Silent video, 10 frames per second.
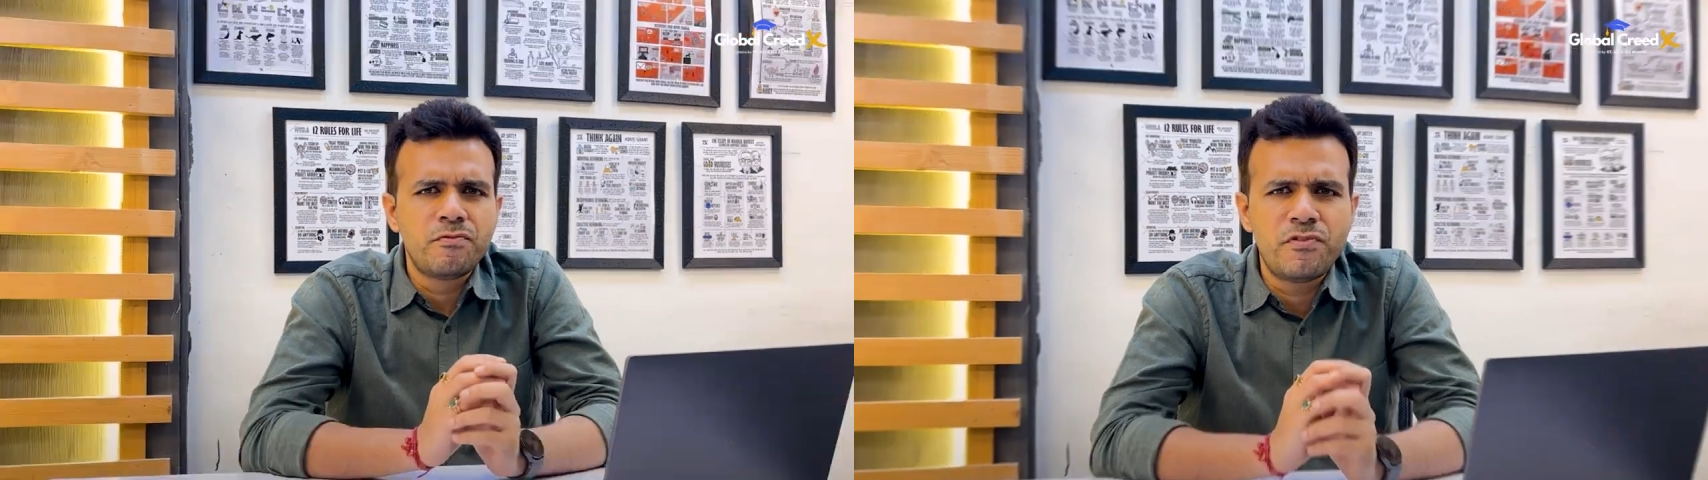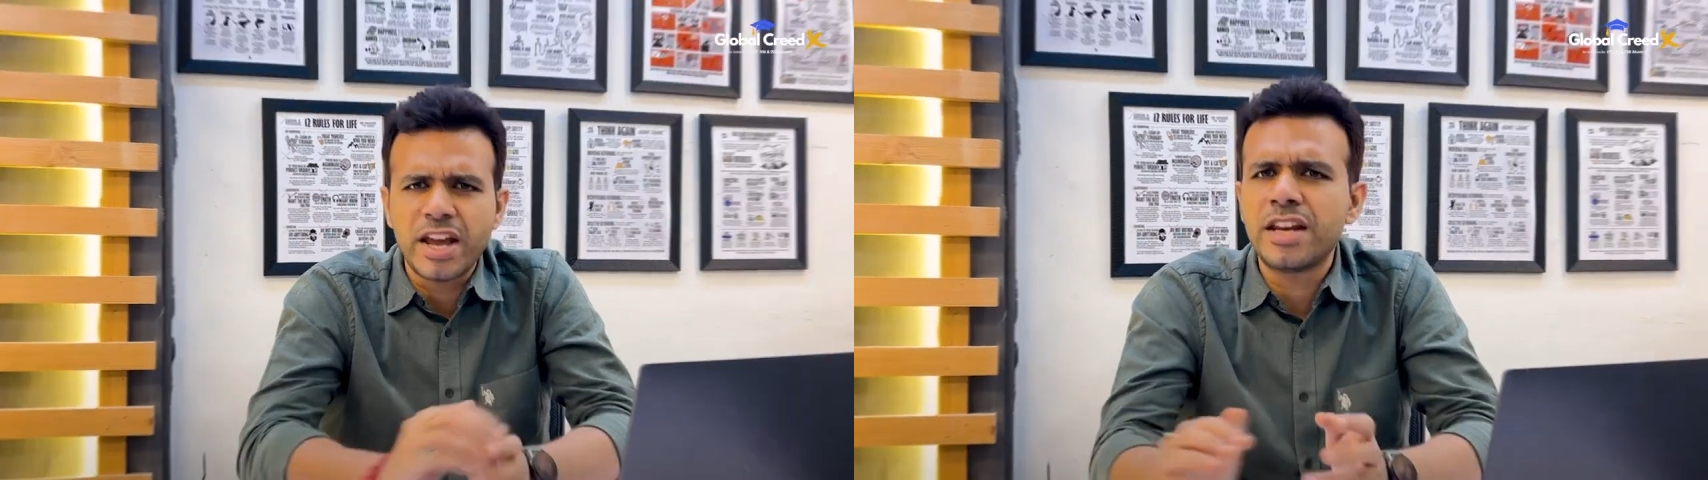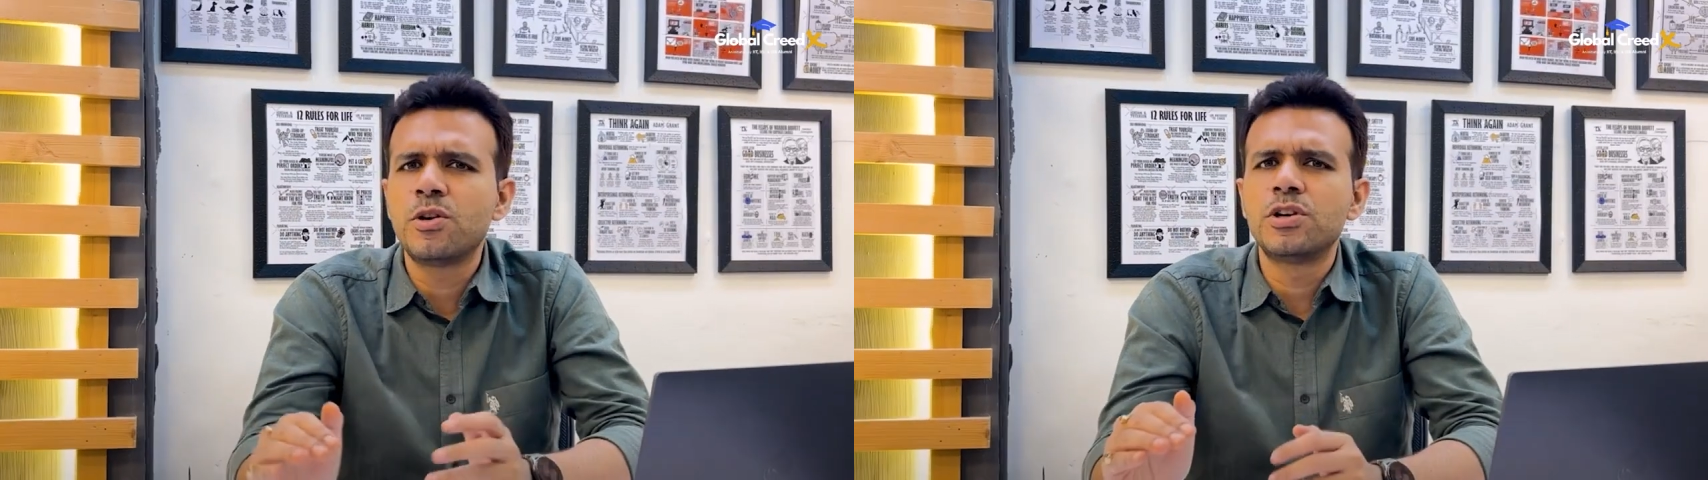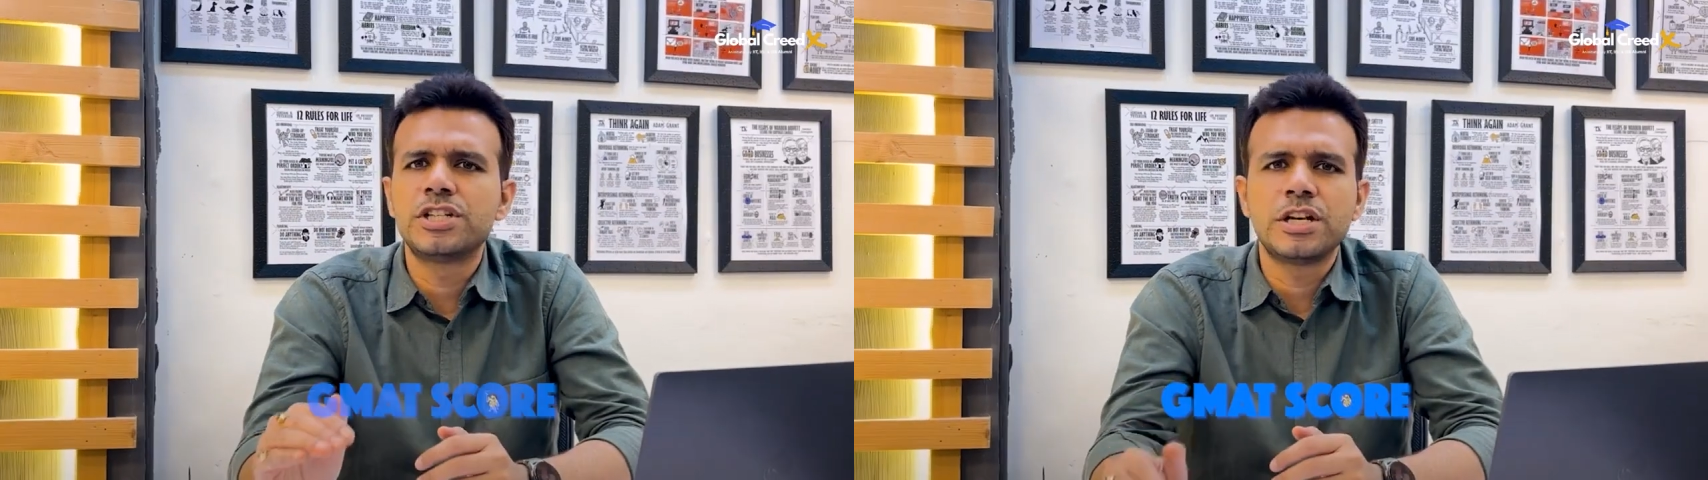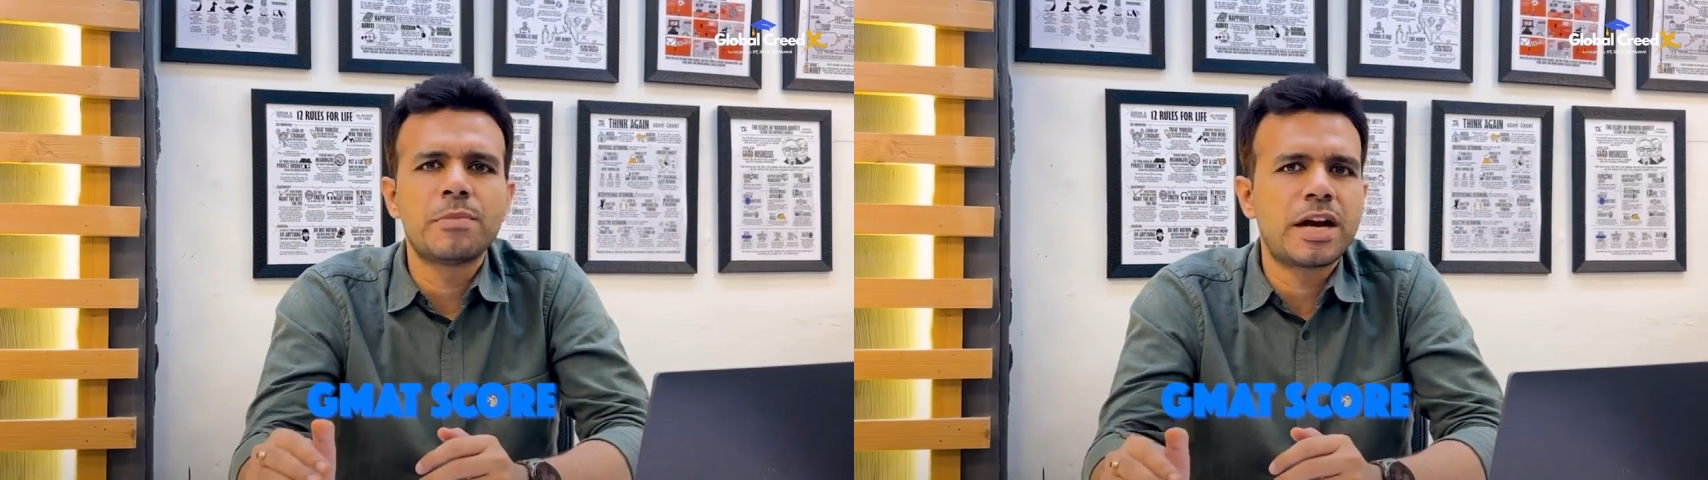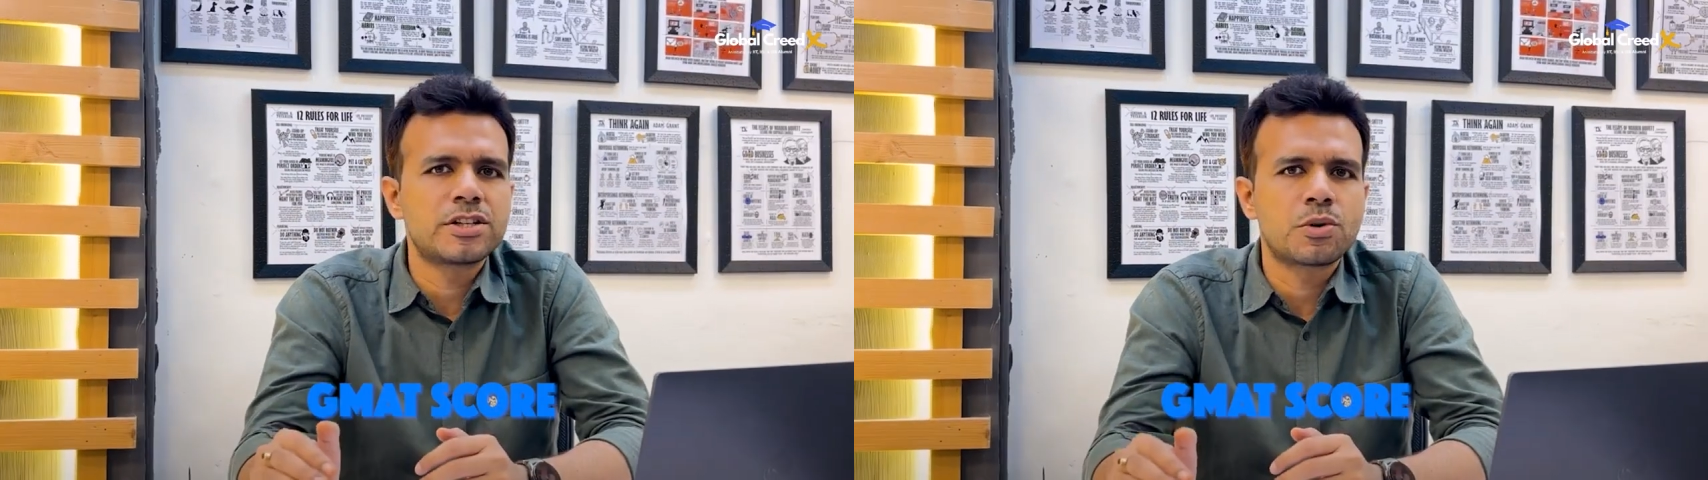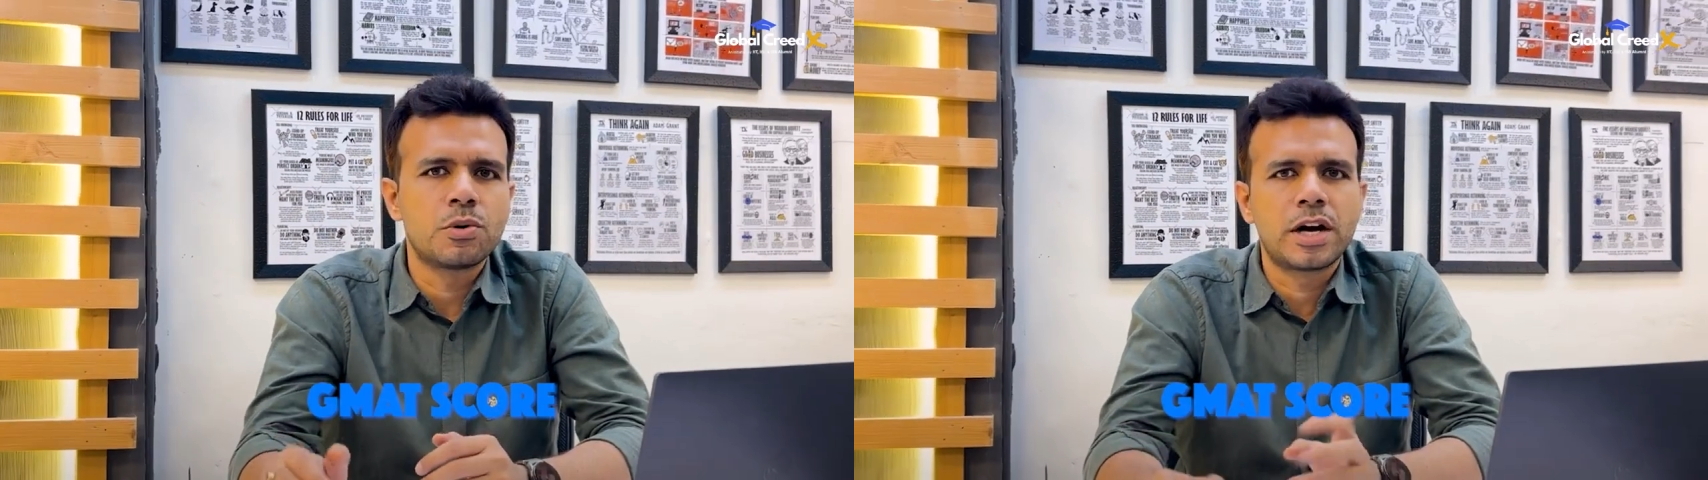very good GMAT score,